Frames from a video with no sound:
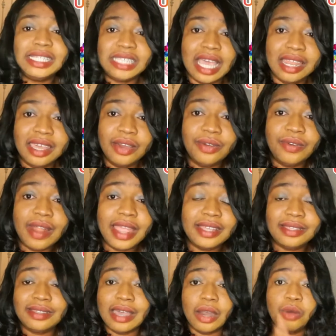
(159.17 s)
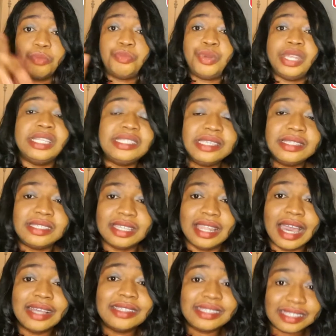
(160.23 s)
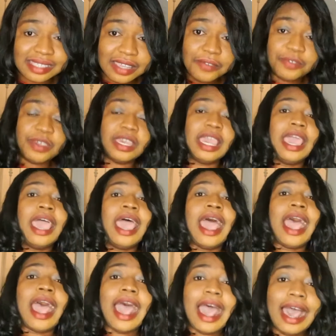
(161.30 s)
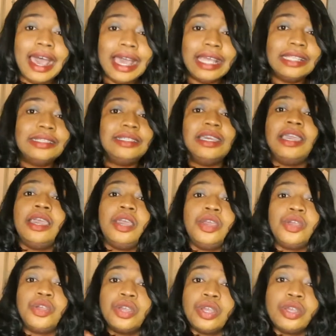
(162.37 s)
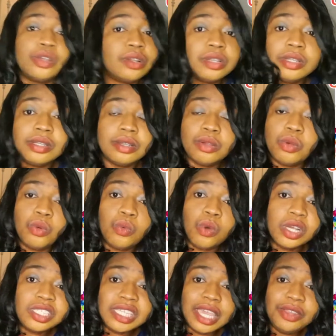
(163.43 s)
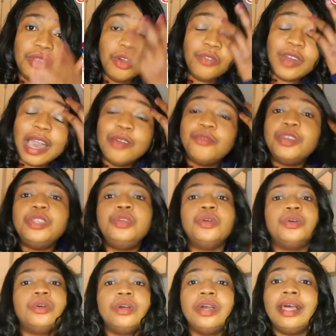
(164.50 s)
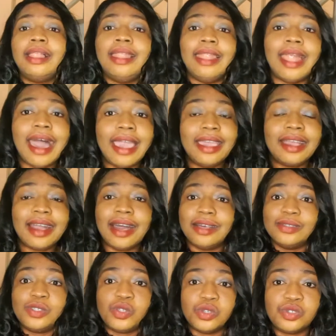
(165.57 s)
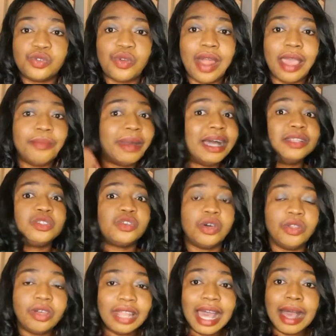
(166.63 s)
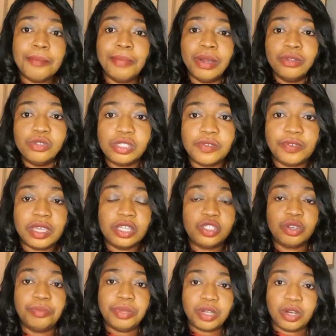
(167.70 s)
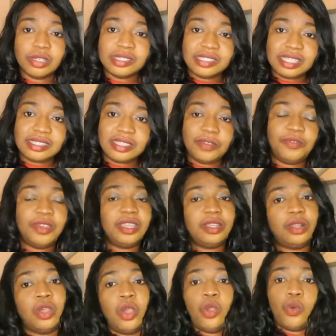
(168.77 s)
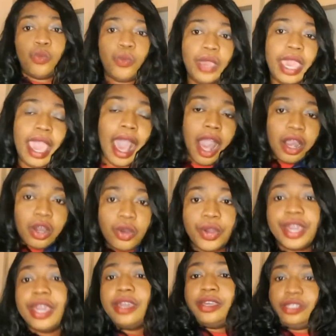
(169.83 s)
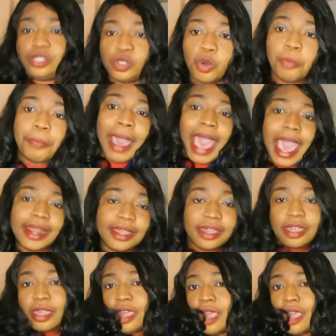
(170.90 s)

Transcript: channel right now, Pretty Tina TV, and watch any of her video, like and subscribe, and turn on her bell notification, because this evening we are going to party.